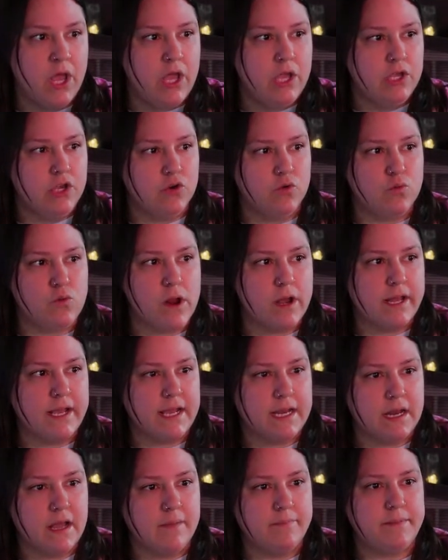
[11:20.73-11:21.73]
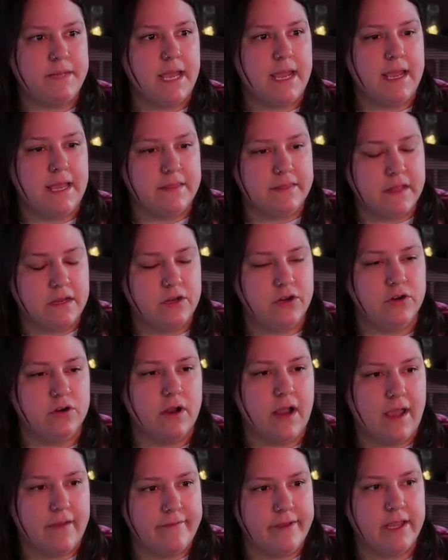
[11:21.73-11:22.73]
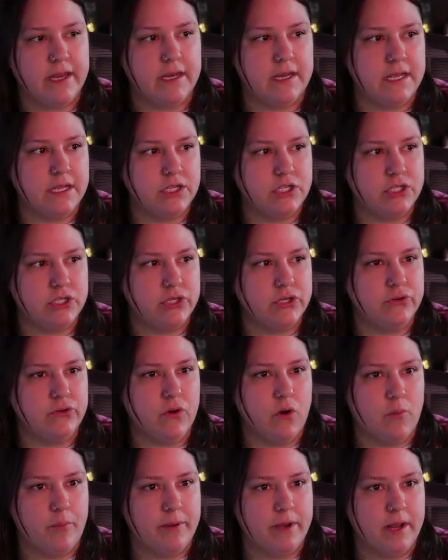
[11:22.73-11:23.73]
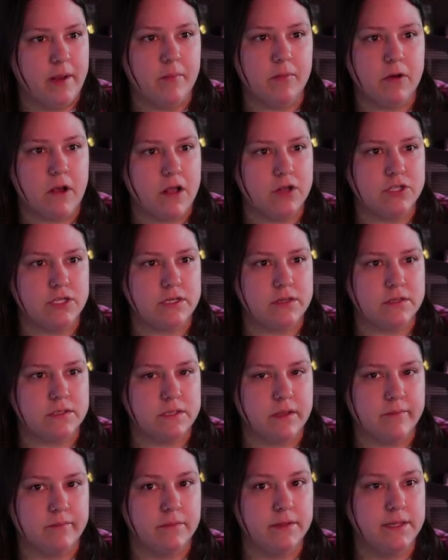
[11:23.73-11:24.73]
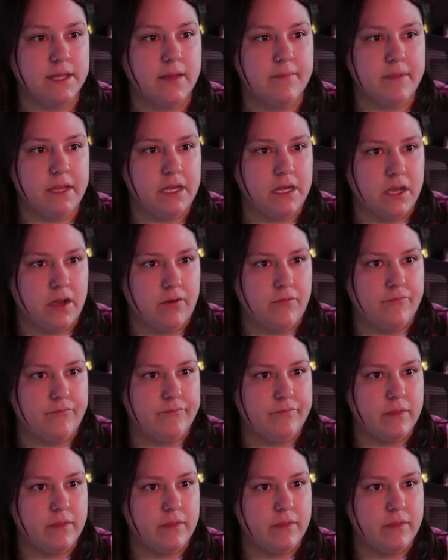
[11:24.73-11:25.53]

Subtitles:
you're running an update and then you're having an issue opening a project or something, let me know.